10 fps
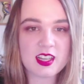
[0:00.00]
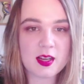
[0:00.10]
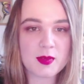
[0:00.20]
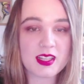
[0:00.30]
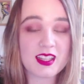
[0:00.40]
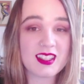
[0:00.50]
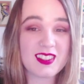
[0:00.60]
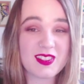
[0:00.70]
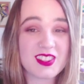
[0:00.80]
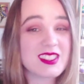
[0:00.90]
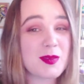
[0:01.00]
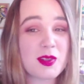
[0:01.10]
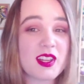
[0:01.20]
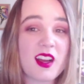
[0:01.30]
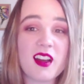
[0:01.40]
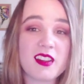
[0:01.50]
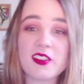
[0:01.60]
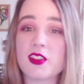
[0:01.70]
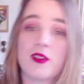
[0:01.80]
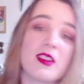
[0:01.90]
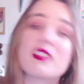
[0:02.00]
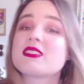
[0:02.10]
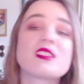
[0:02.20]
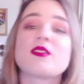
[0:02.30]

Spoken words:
It feels like putting honey on your face.